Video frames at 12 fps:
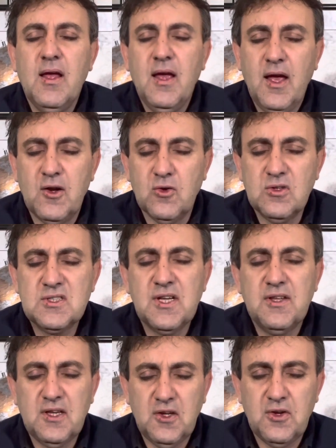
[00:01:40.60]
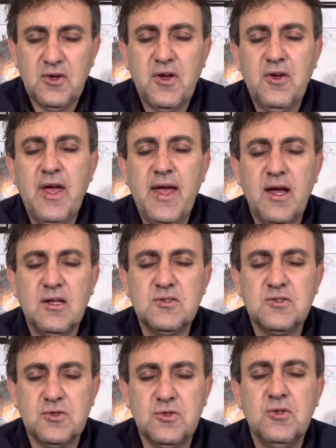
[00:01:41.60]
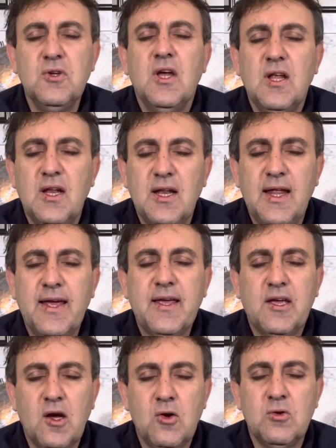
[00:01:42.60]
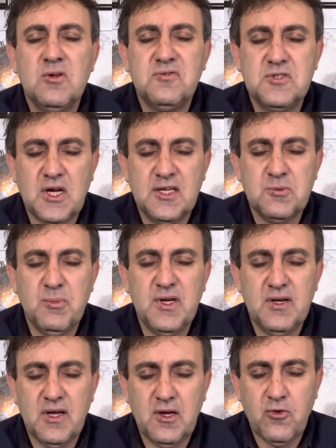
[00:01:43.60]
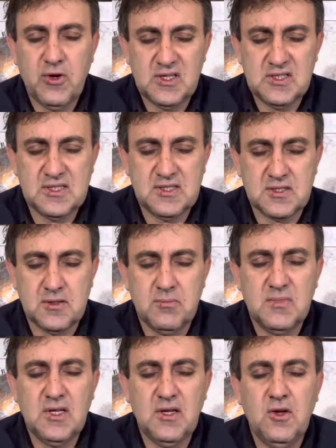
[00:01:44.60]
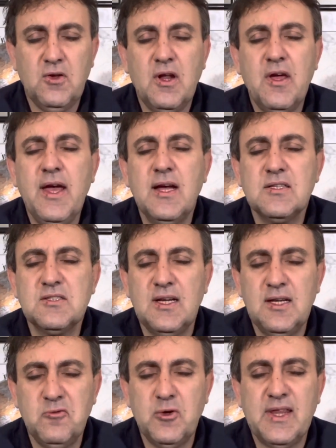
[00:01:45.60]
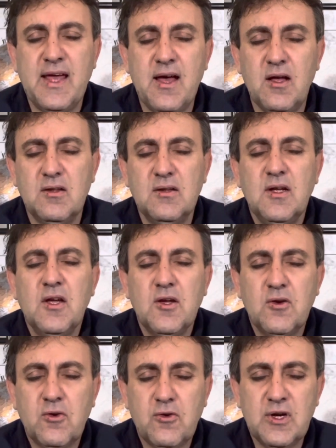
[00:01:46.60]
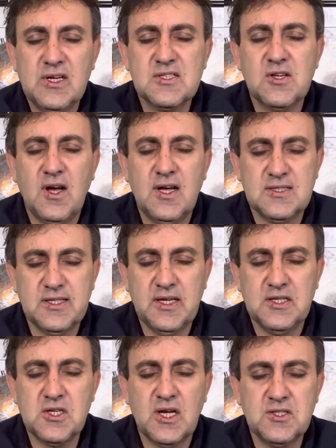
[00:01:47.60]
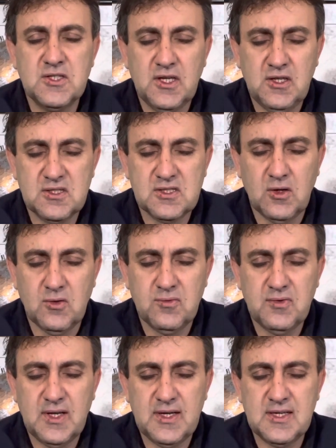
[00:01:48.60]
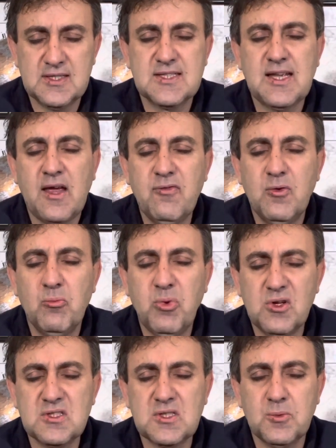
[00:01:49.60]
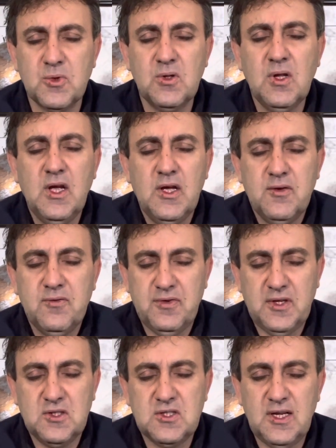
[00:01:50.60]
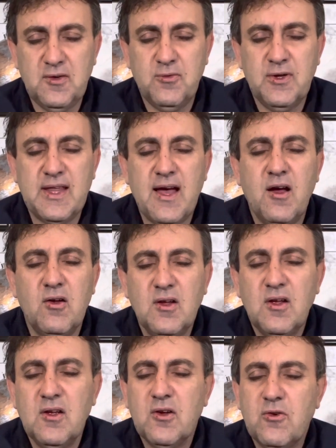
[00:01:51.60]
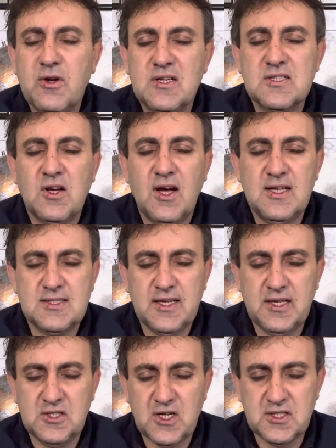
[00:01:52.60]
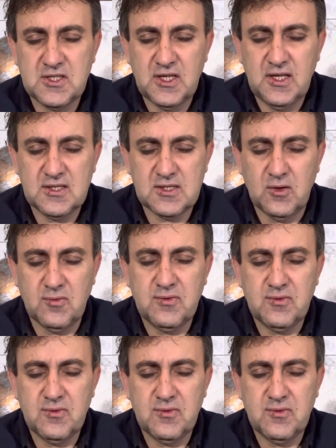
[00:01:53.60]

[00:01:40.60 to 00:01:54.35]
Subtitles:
And also that you know how to let go of judgment and criticism, that you know how to live without criticizing and judging yourself, and that it's safe and possible for you to live without criticizing and judging yourself.